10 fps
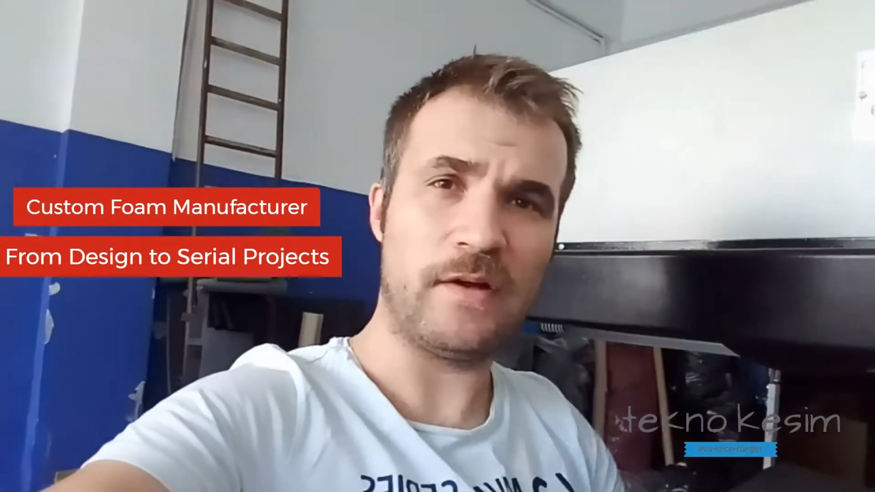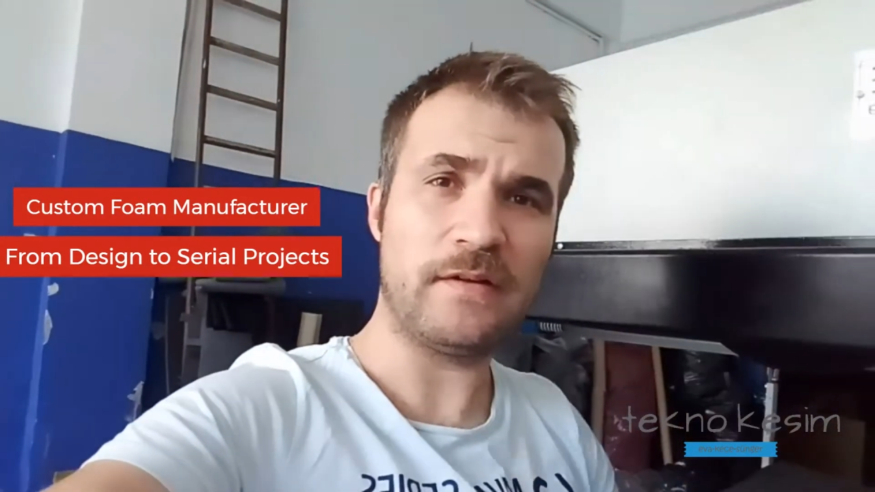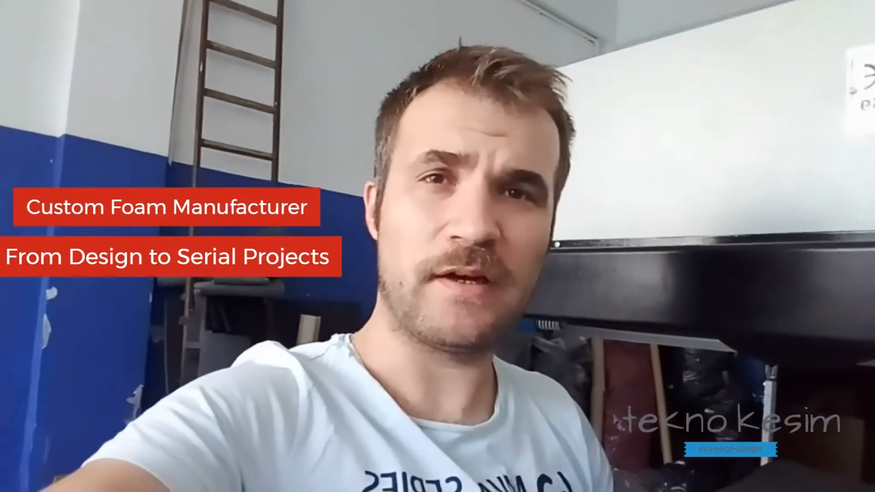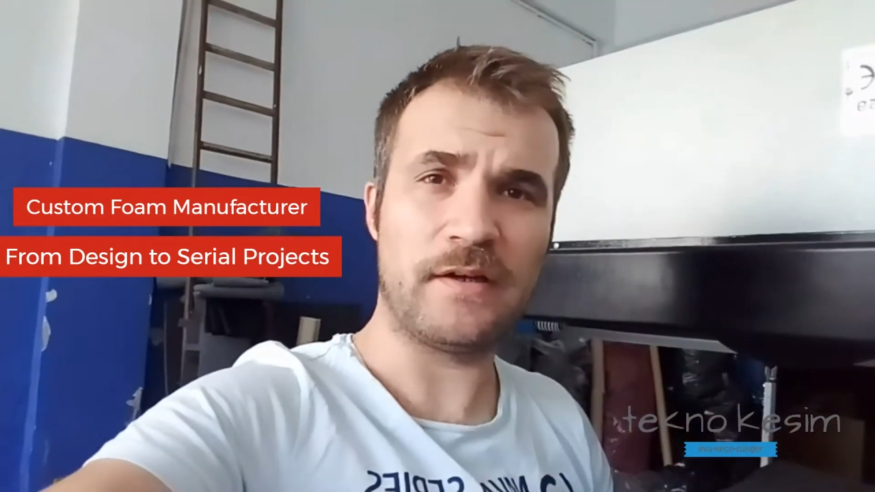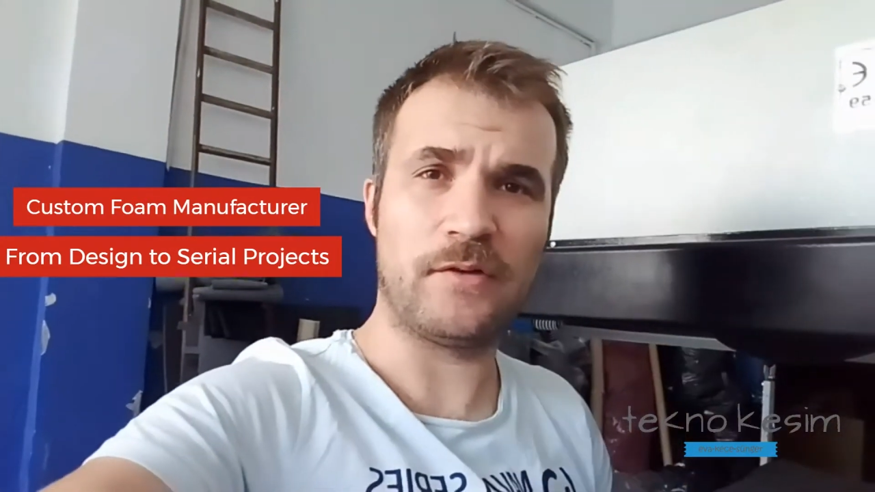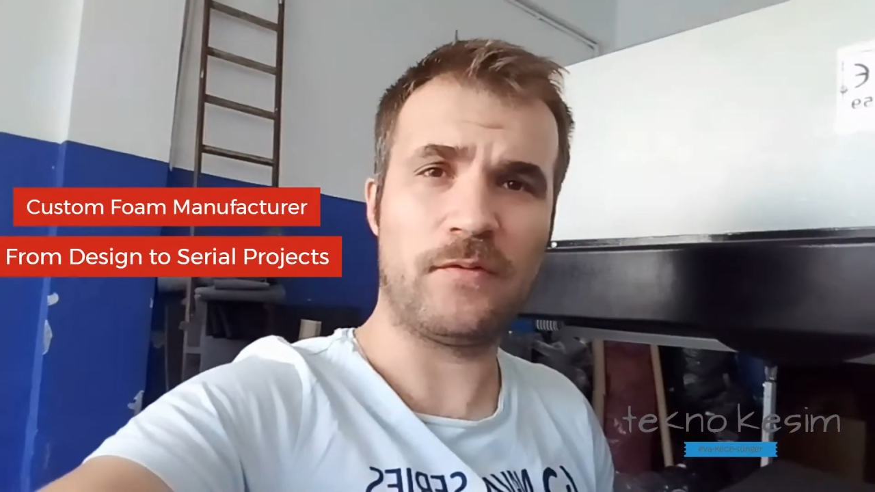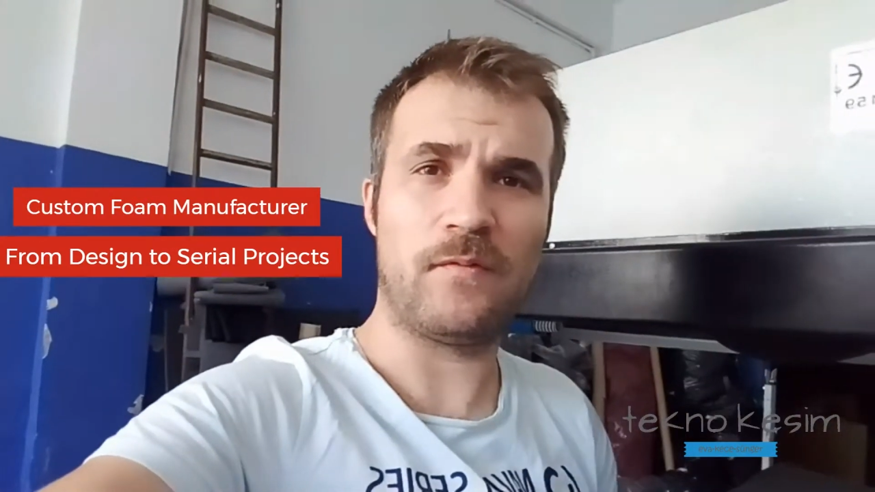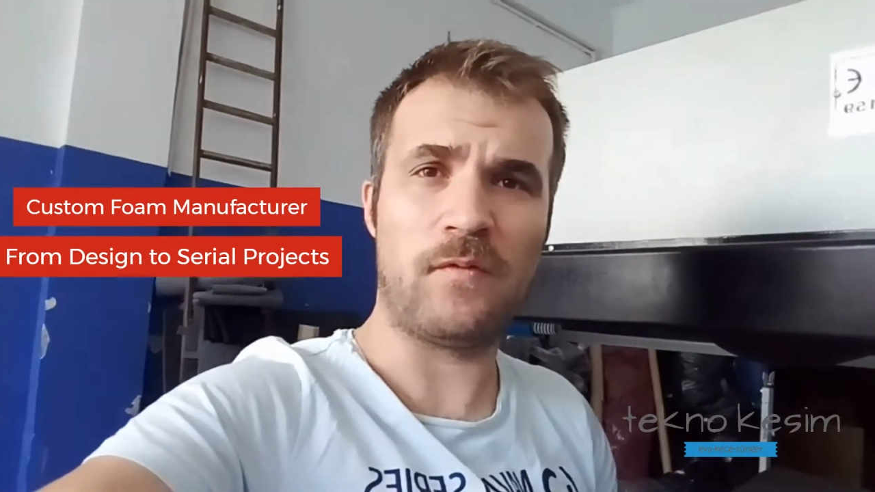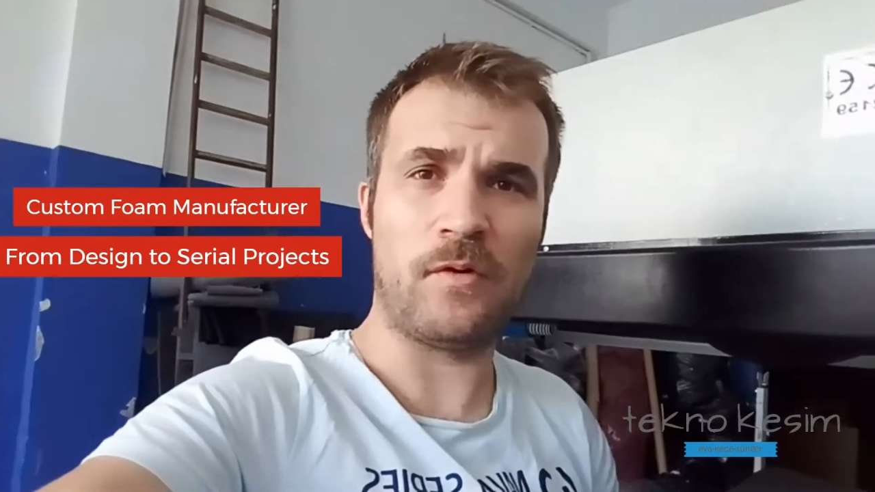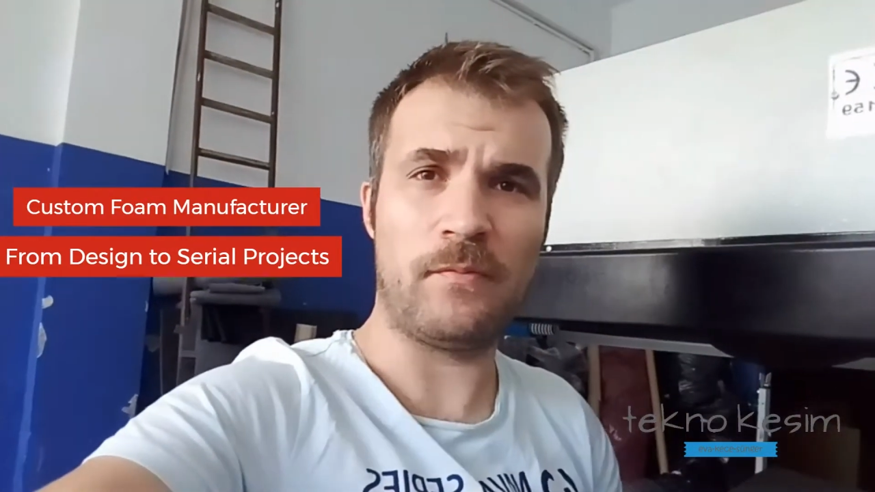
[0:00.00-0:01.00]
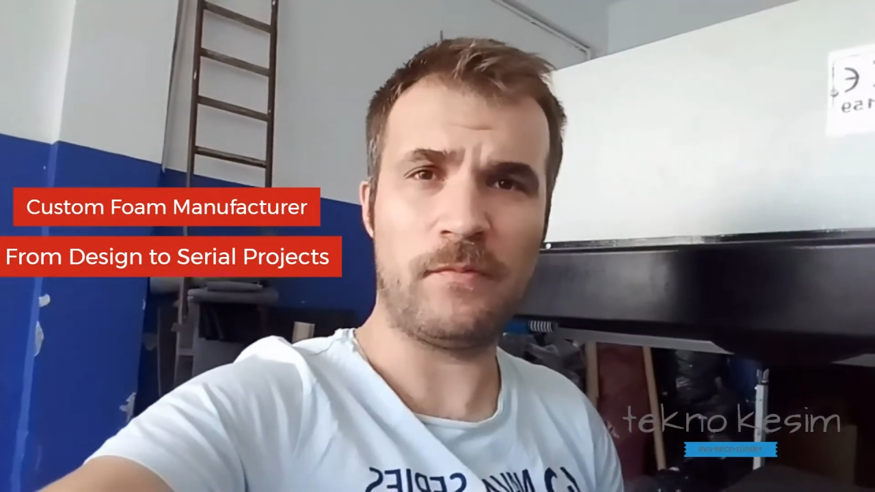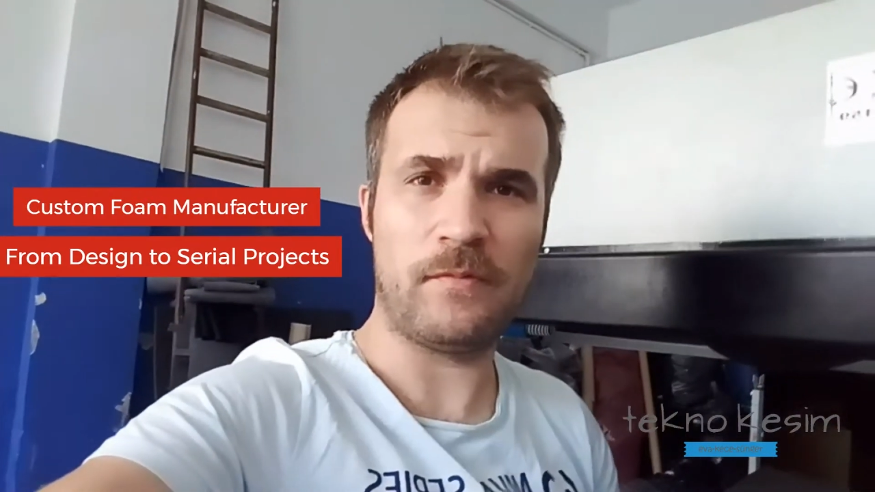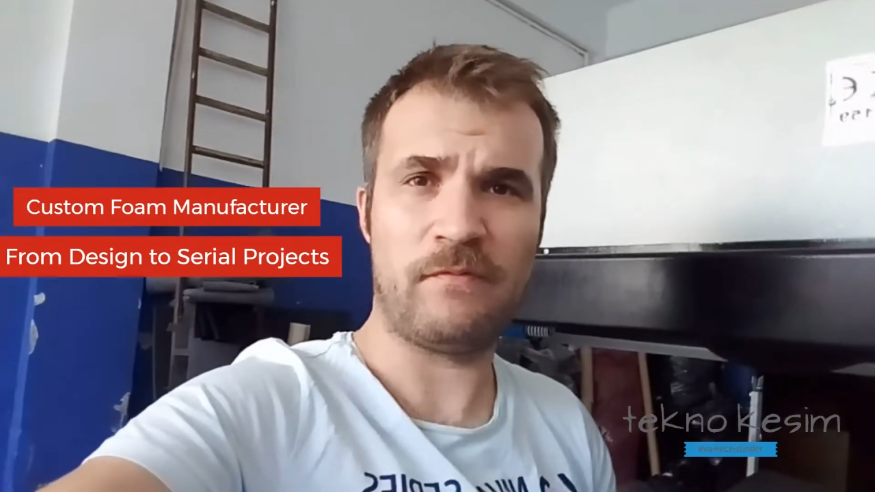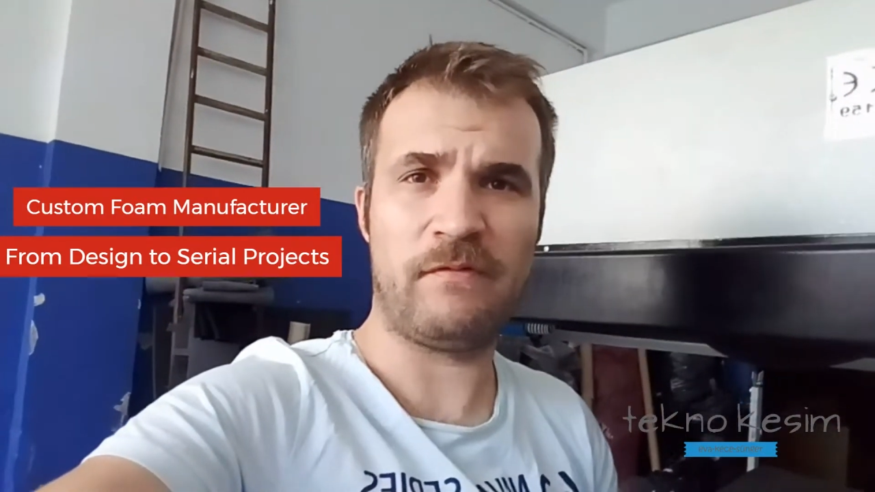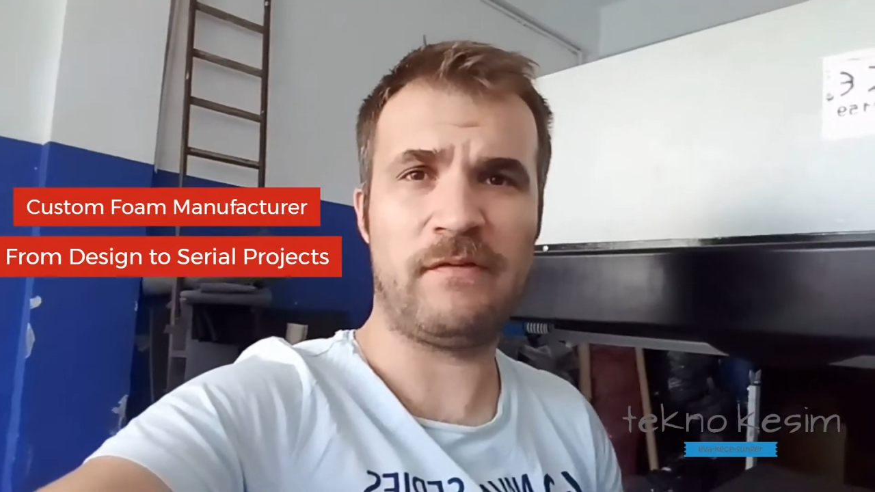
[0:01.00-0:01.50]
what kind of foam
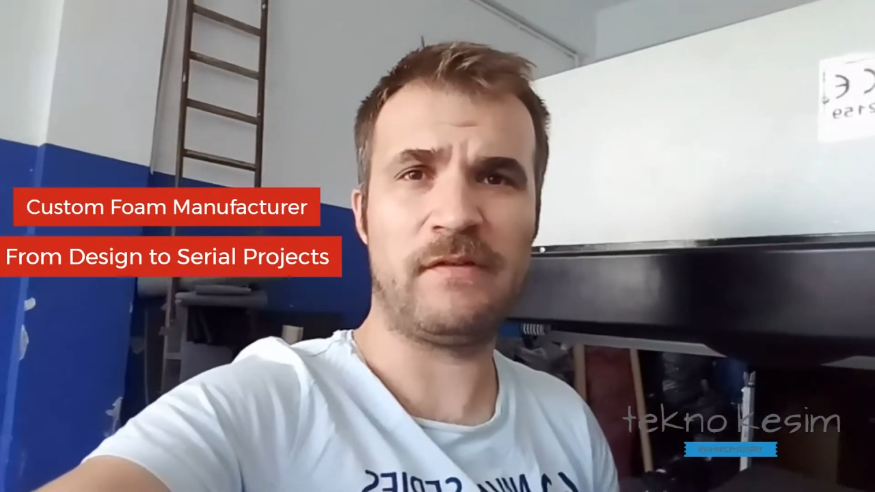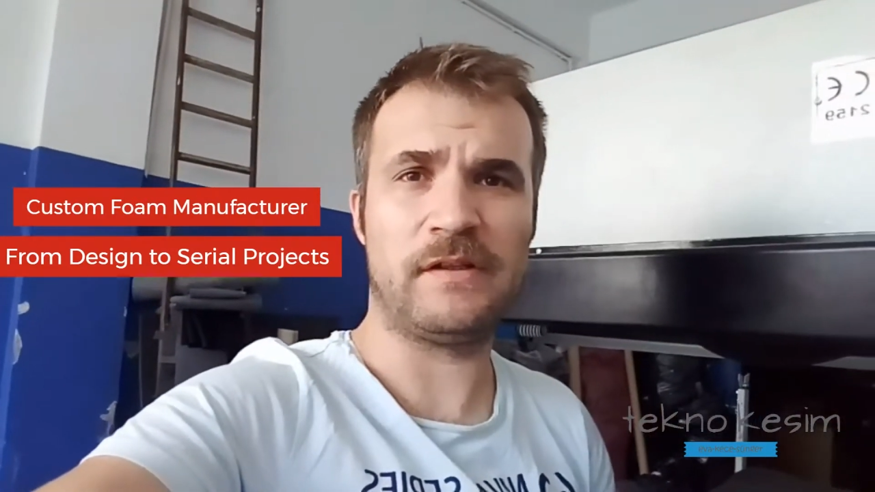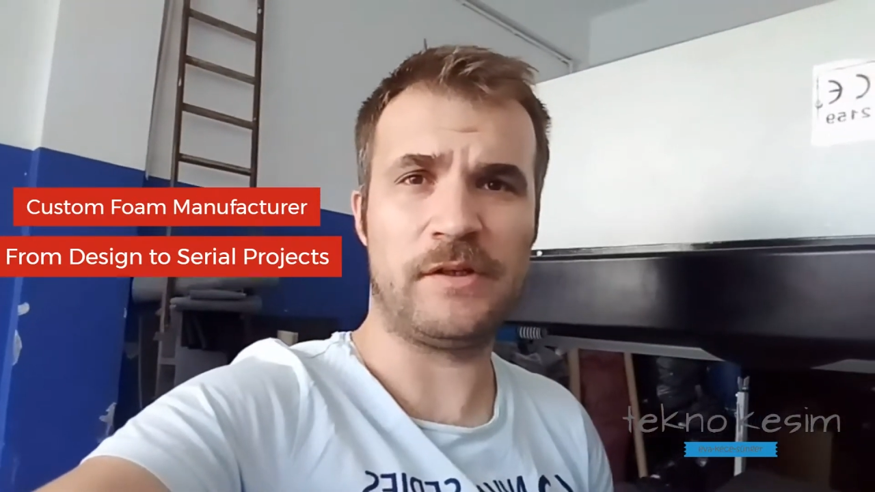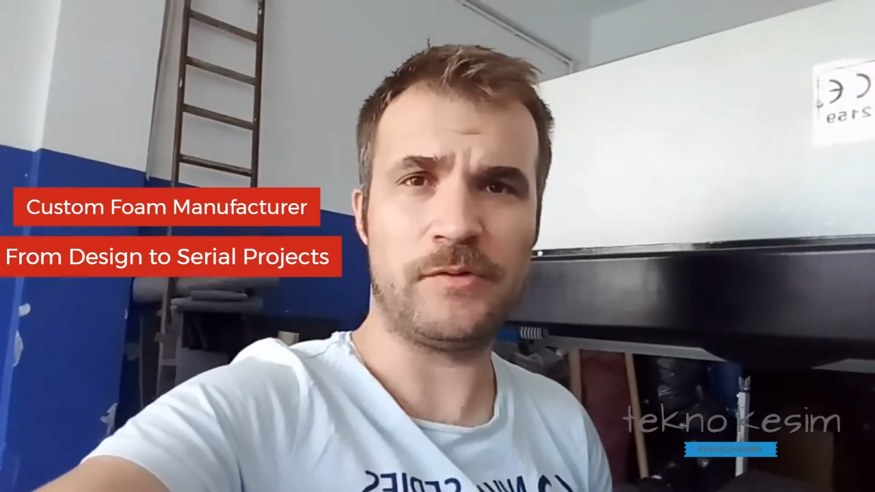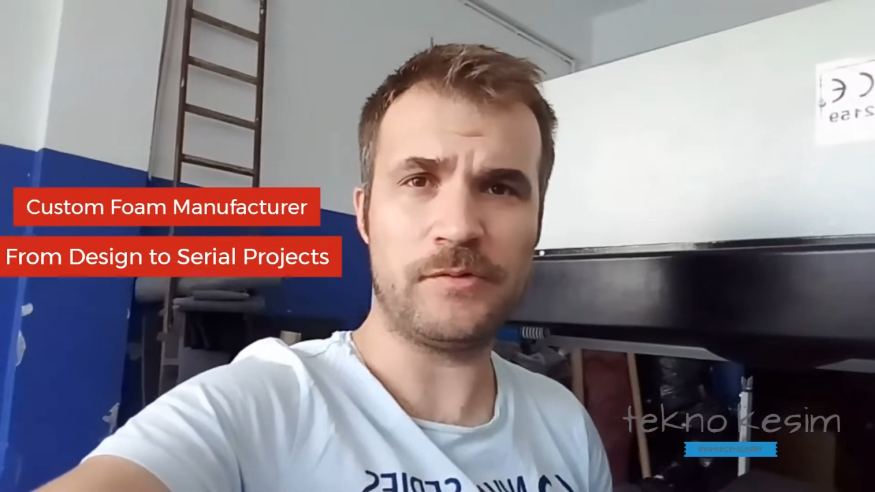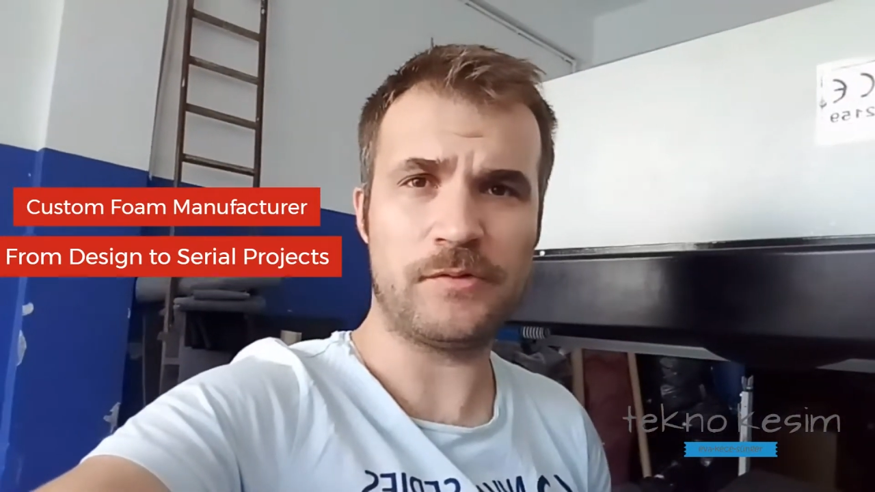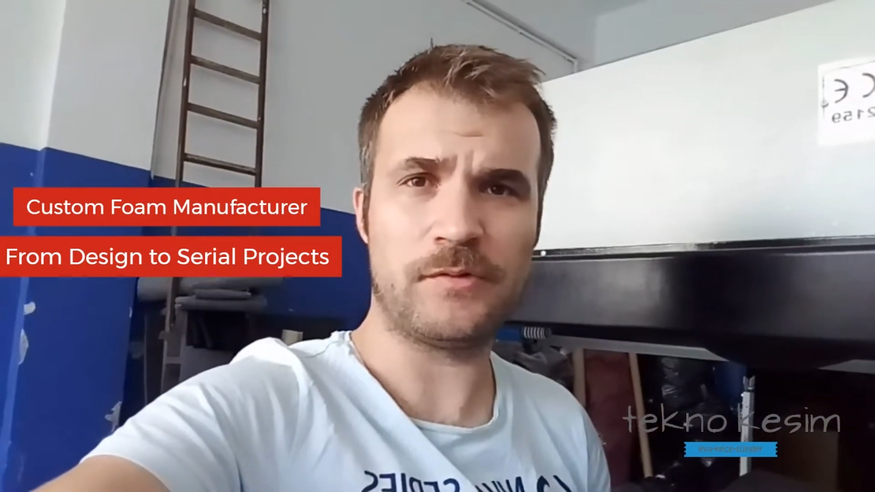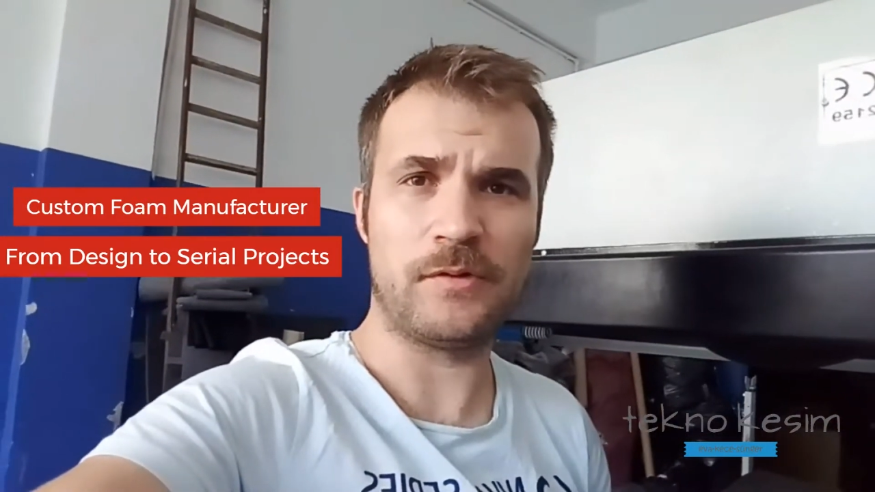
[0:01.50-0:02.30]
we will use.